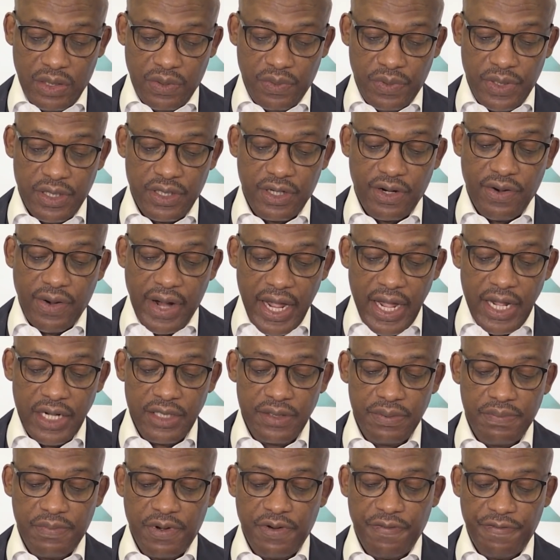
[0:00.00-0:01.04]
with
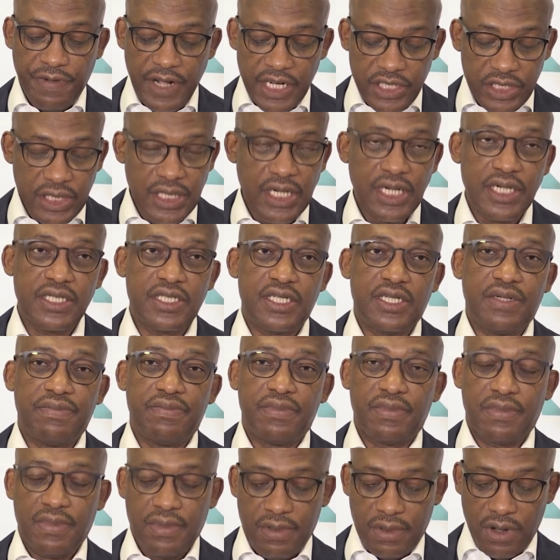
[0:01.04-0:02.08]
great
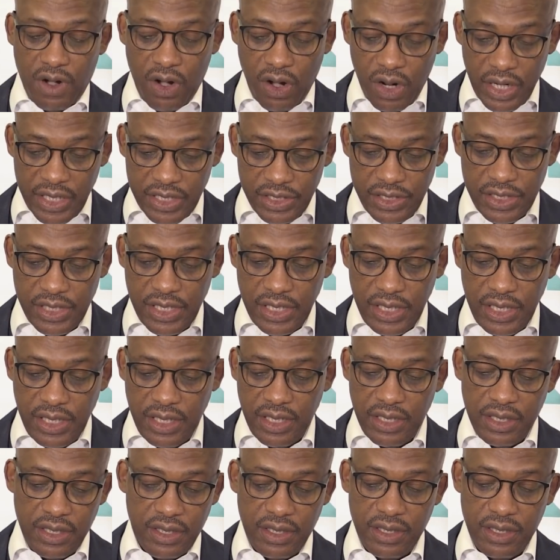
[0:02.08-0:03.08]
professionalism, honesty,